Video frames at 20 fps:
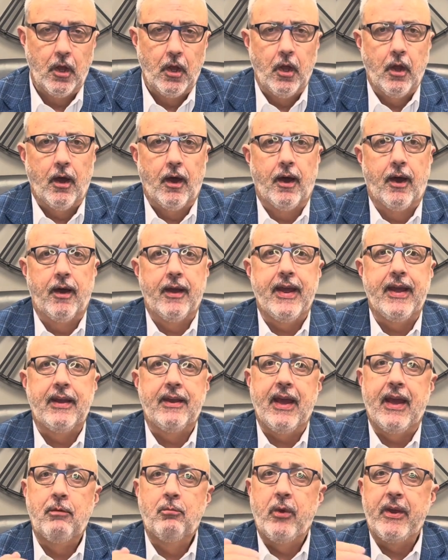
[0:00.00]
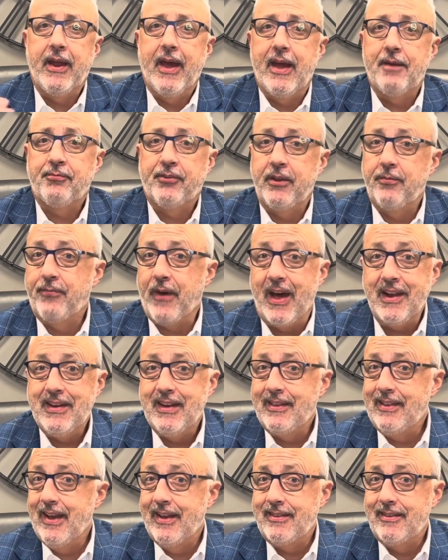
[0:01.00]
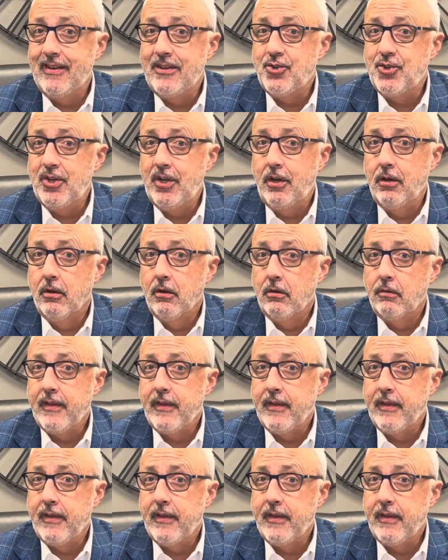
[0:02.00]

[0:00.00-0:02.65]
And we'd have to, if I did that this year,